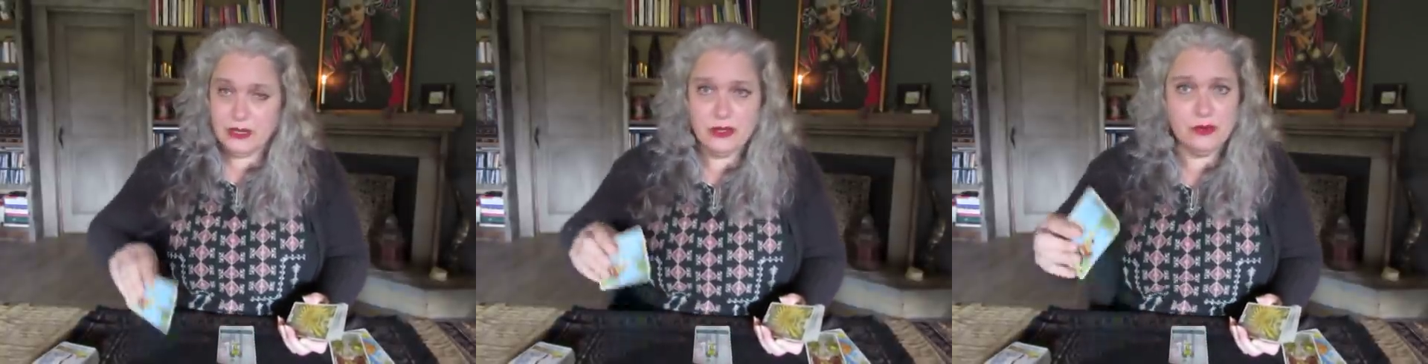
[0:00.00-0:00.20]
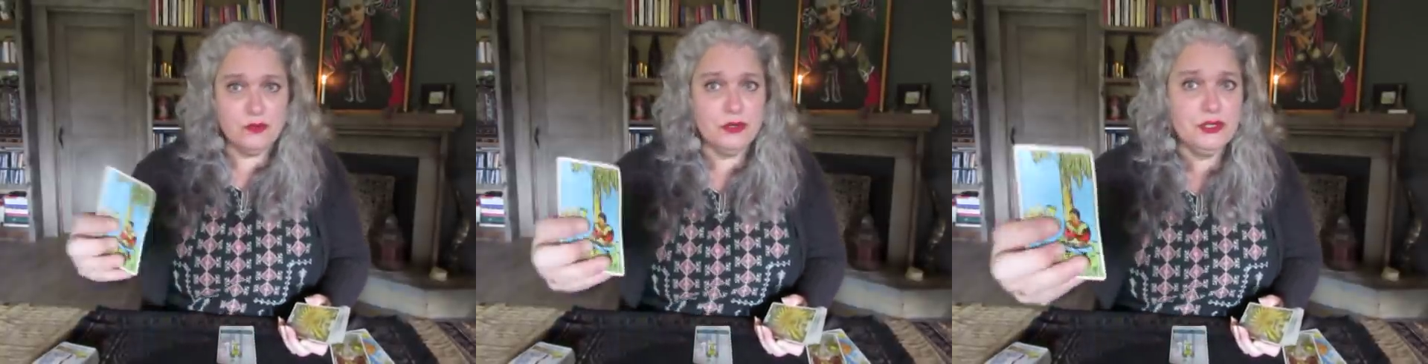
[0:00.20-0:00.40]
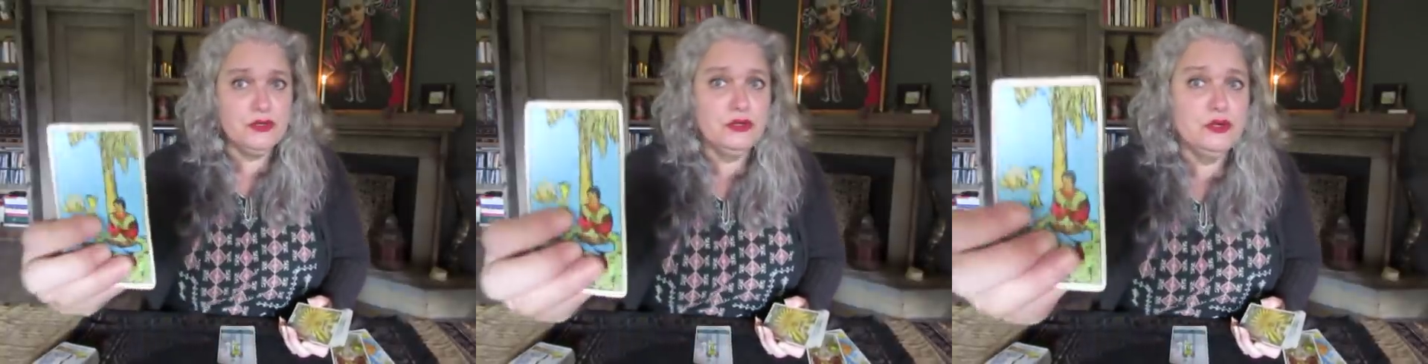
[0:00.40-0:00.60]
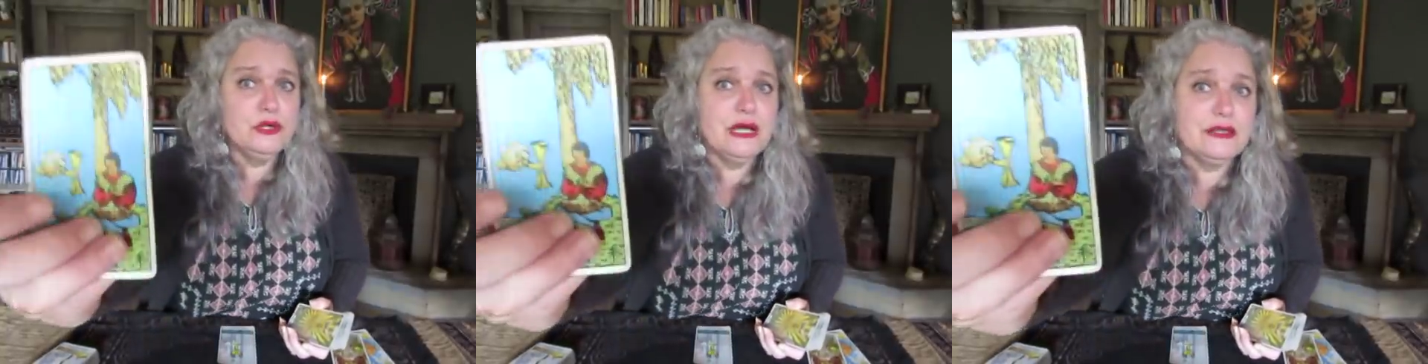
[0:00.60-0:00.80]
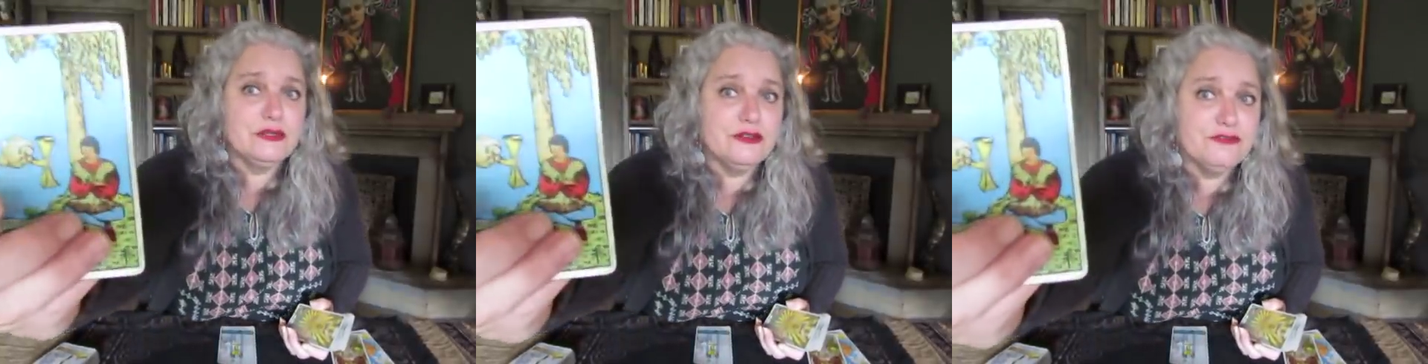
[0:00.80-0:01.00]
And when you
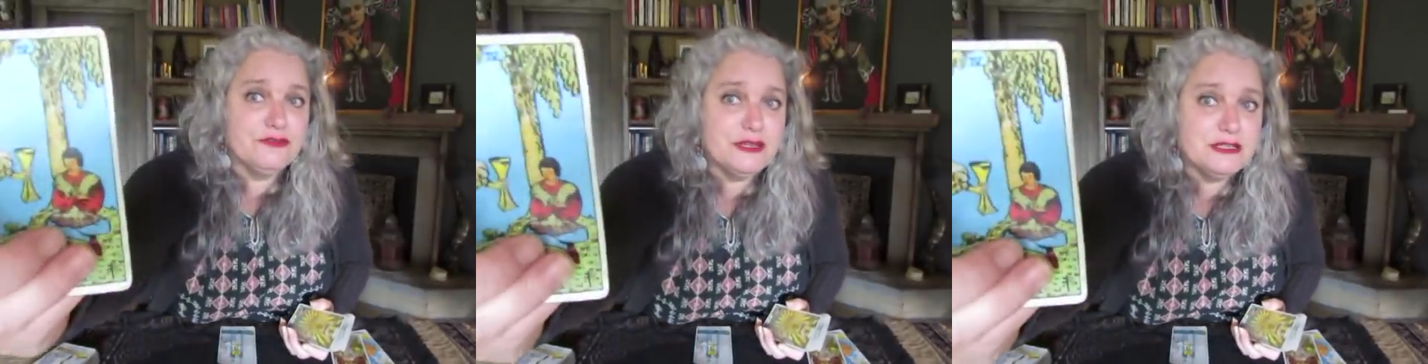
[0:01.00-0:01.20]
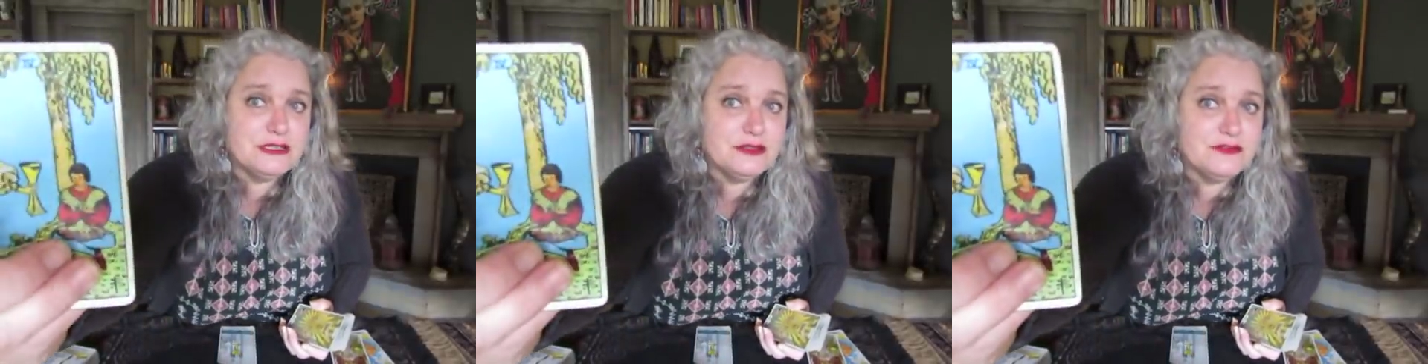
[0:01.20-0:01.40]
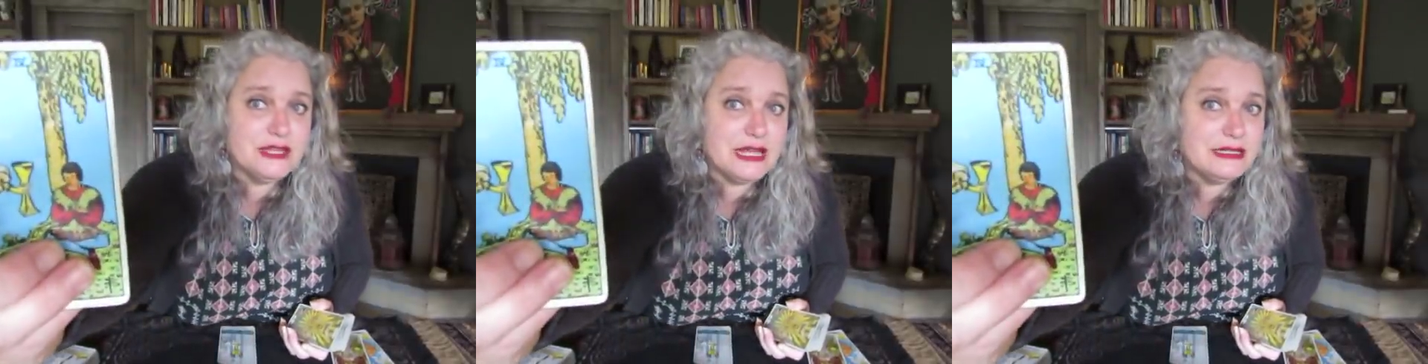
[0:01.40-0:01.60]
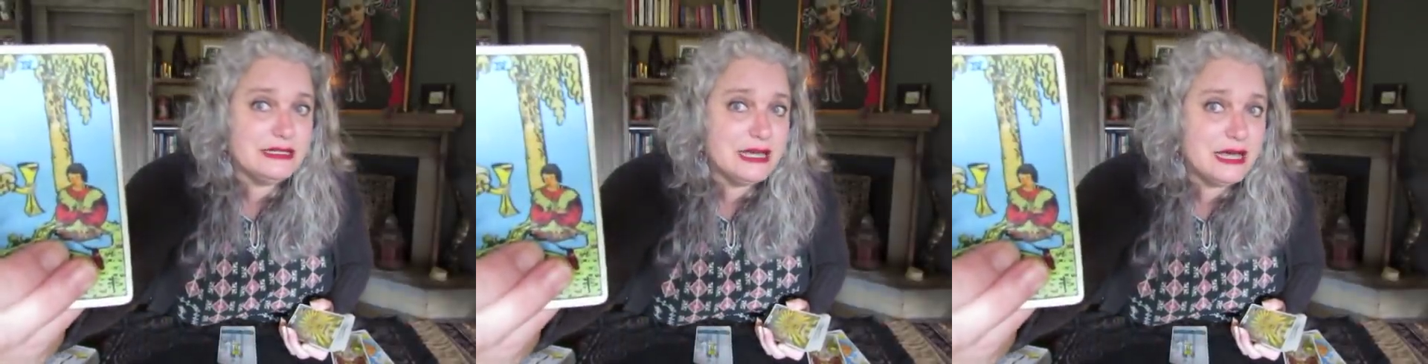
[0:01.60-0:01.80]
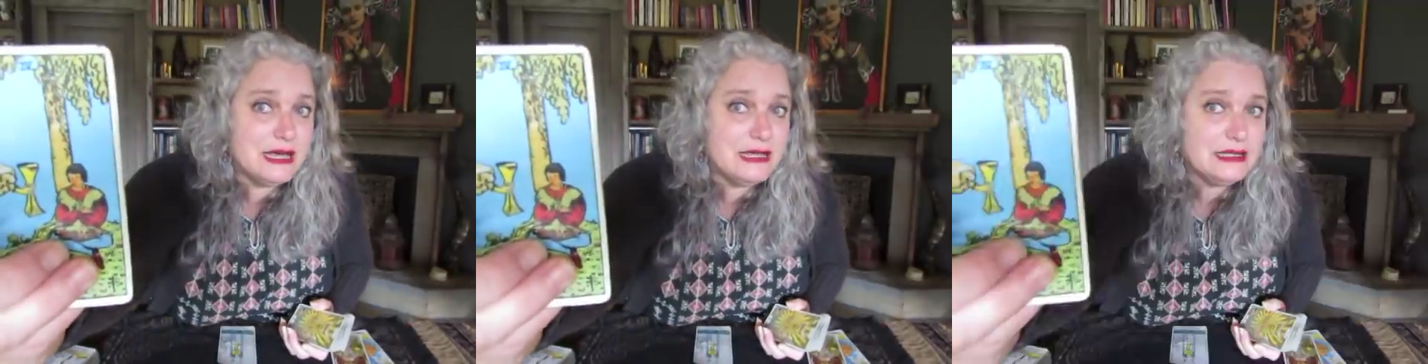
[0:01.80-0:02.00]
look at the face of that
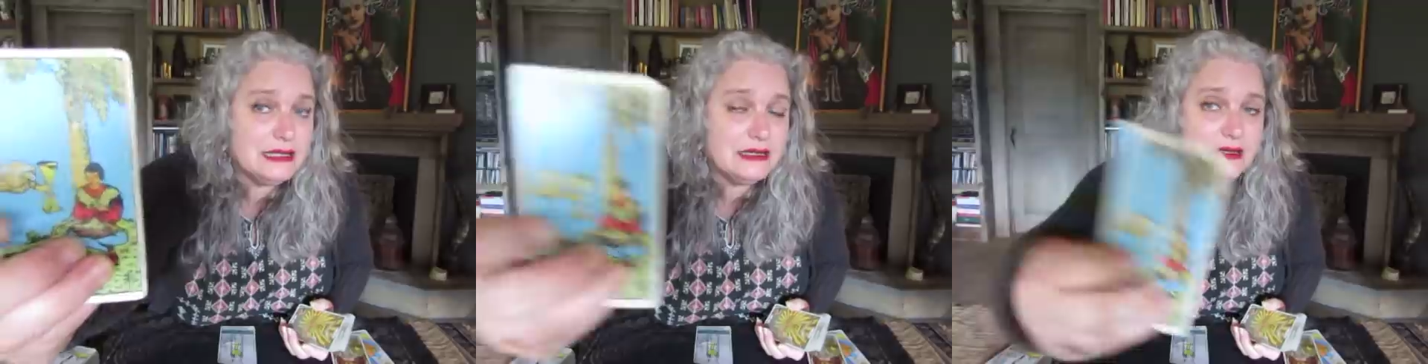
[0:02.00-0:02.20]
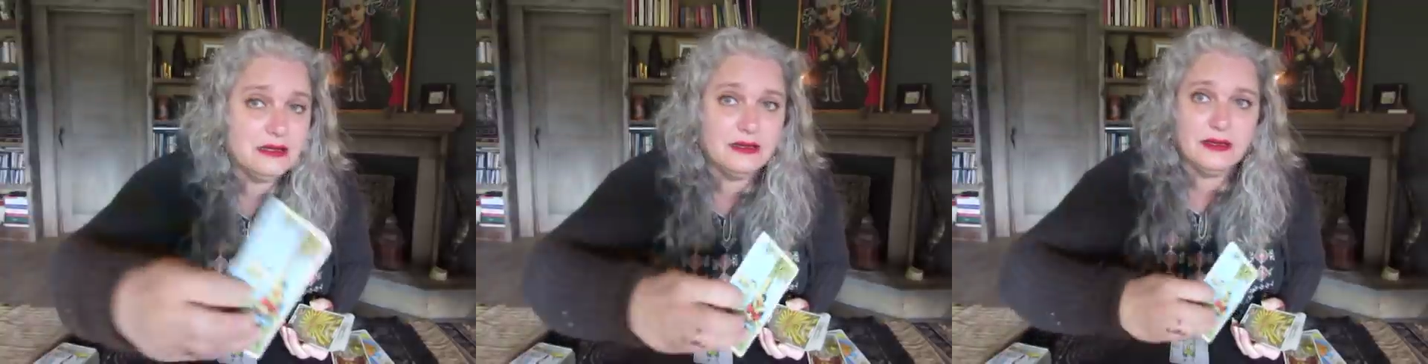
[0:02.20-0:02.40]
guy,